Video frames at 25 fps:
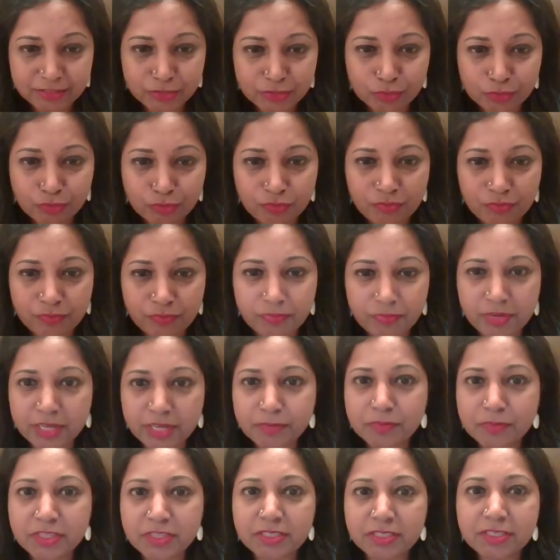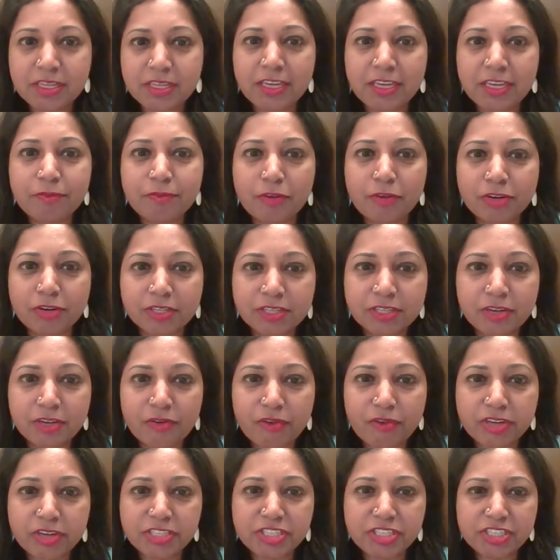So let me see what are the
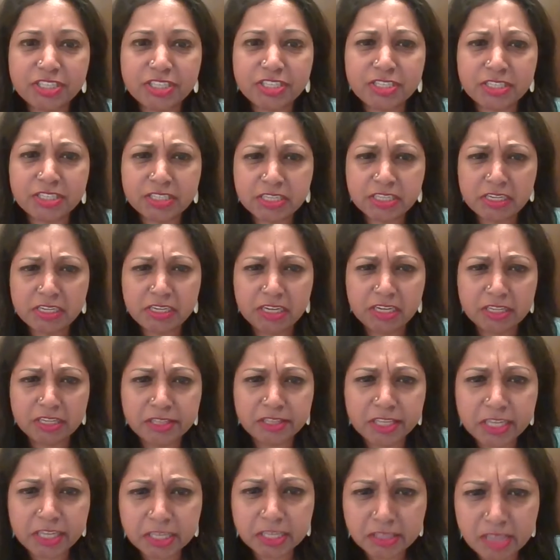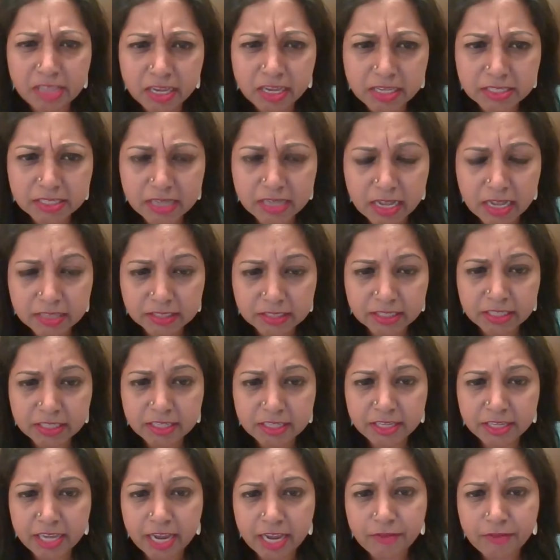questions. Nikita is
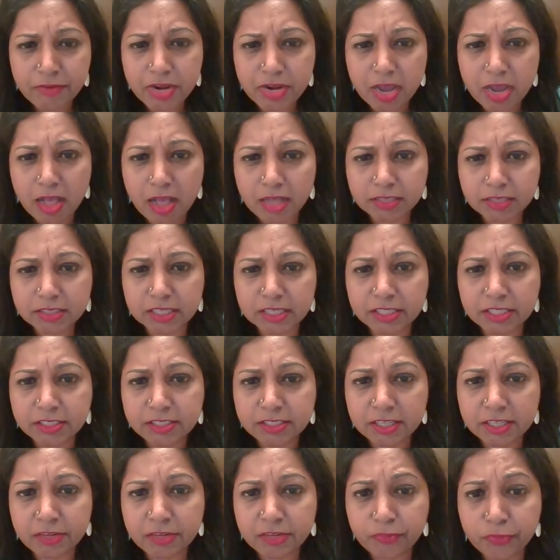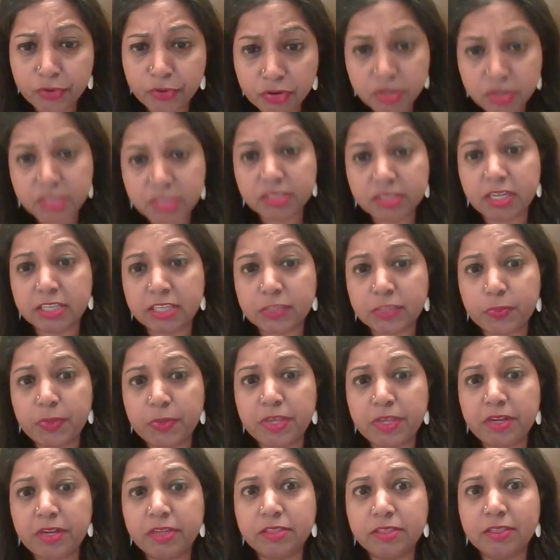asking, can we ask interviewer's
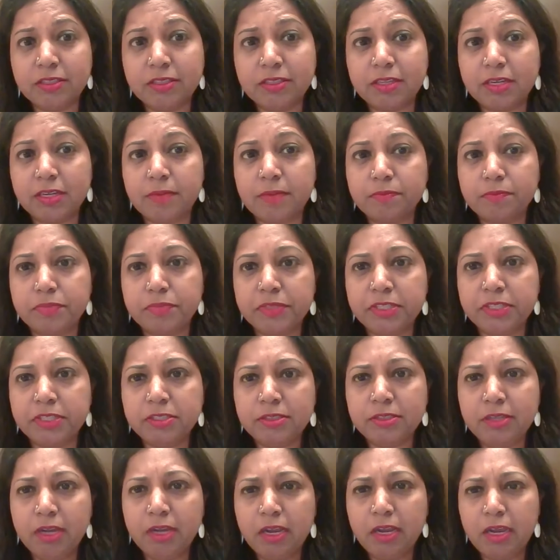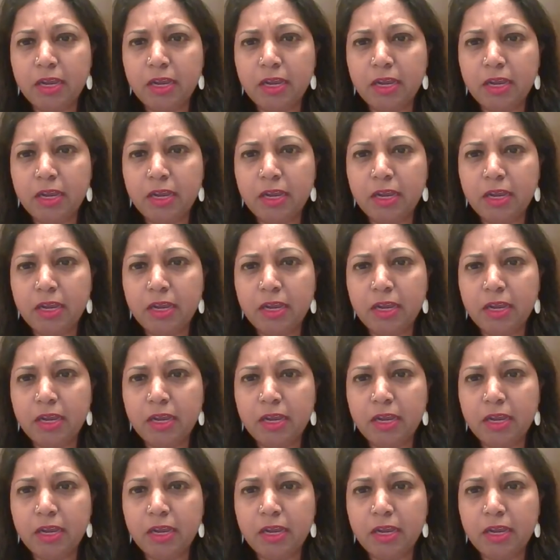experience in the company?